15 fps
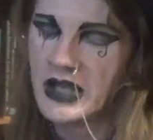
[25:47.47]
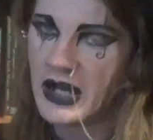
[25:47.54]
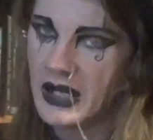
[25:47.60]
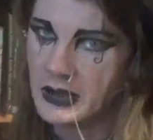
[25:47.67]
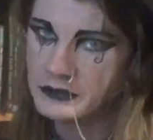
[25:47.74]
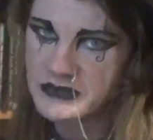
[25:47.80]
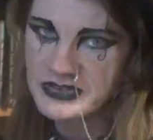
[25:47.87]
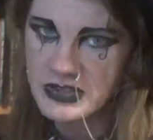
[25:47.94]

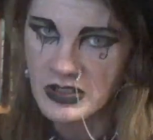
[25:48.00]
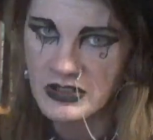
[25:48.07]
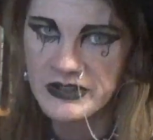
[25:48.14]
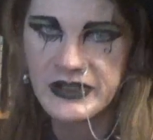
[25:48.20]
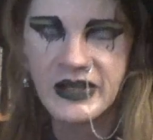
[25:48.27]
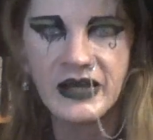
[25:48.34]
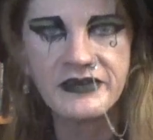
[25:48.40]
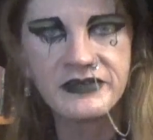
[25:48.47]
I'm
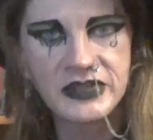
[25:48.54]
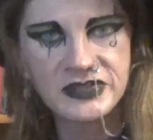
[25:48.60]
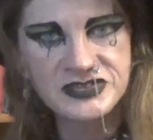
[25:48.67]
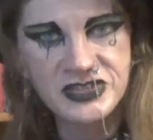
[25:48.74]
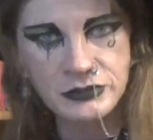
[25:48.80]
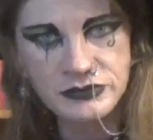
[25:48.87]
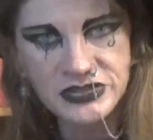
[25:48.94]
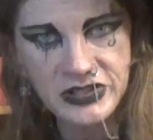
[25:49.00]
sorry, I think
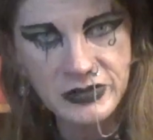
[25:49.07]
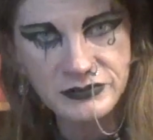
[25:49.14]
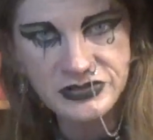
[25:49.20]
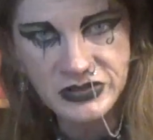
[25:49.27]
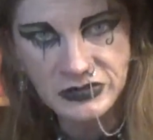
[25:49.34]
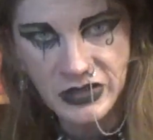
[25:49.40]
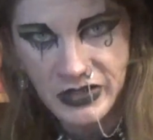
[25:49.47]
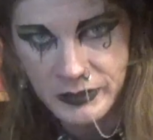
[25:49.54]
sometimes
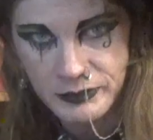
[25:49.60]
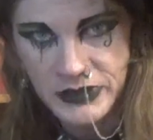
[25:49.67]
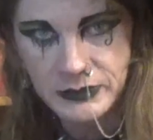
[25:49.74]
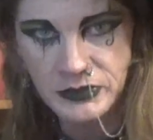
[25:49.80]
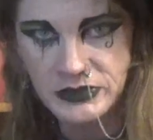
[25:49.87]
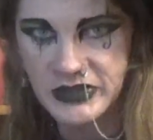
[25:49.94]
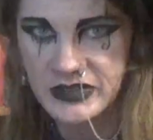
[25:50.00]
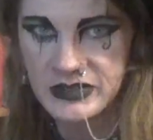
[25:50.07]
a lot of
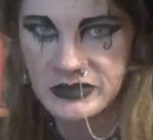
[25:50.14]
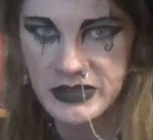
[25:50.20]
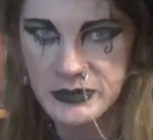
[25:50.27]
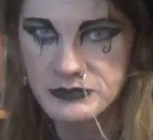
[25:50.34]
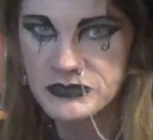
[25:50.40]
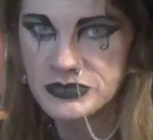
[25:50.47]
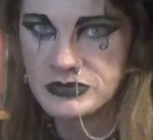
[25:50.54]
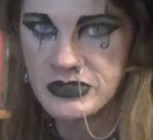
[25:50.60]
people that
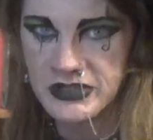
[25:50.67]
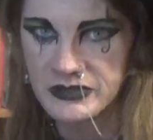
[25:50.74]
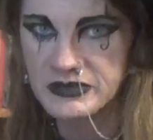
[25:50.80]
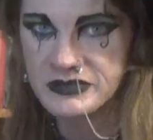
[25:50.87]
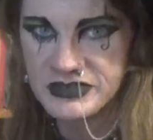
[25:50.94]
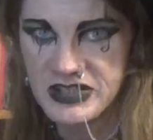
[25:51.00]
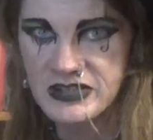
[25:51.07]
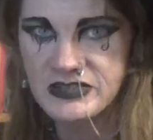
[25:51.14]
claim, that
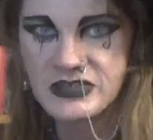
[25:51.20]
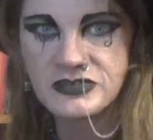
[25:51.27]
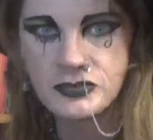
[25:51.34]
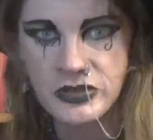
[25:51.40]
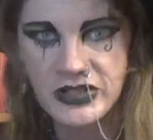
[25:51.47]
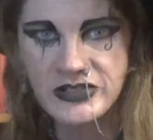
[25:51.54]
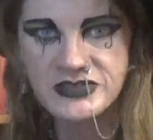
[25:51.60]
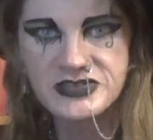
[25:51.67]
take the
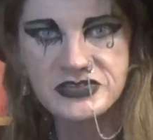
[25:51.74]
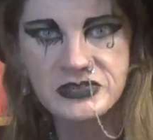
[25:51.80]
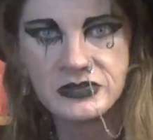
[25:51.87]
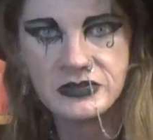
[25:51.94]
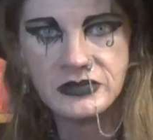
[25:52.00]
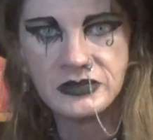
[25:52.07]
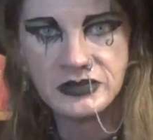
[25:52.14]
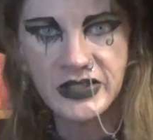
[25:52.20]
trans
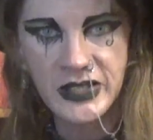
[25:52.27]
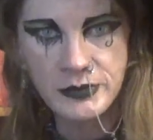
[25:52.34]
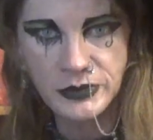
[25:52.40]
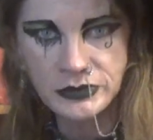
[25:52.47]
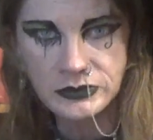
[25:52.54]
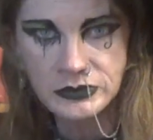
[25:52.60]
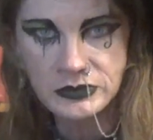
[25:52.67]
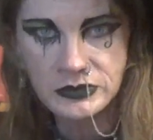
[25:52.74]
label,